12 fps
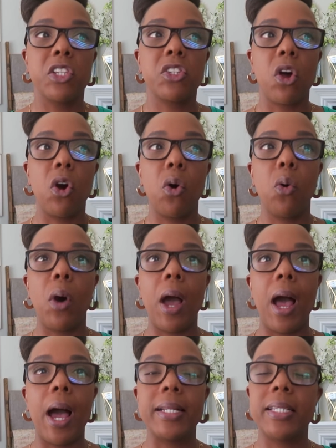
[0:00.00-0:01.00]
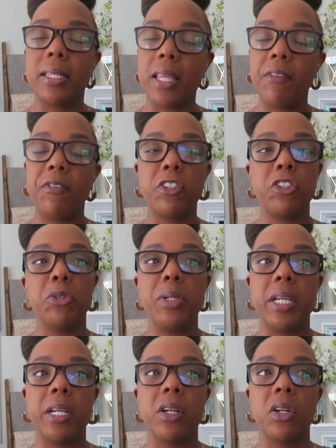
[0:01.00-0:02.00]
So I did that for 2
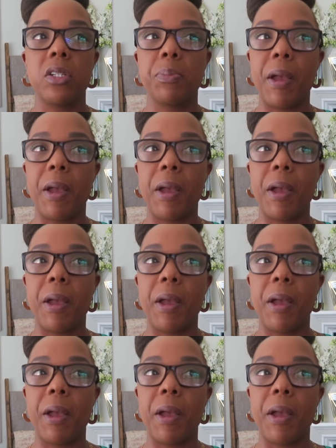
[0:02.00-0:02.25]
years.